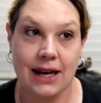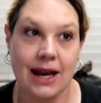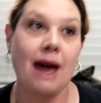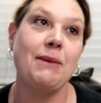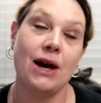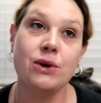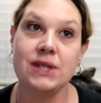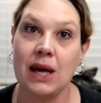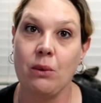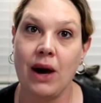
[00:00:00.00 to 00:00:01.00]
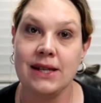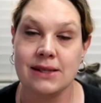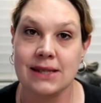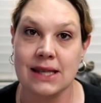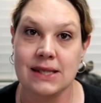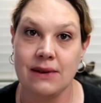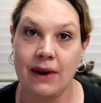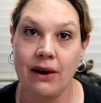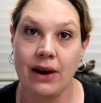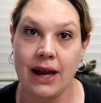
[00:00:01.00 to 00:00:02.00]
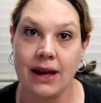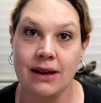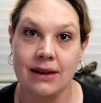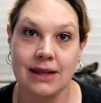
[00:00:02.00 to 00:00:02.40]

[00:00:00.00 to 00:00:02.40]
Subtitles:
And I mean, I understand why, it's a sensitive area.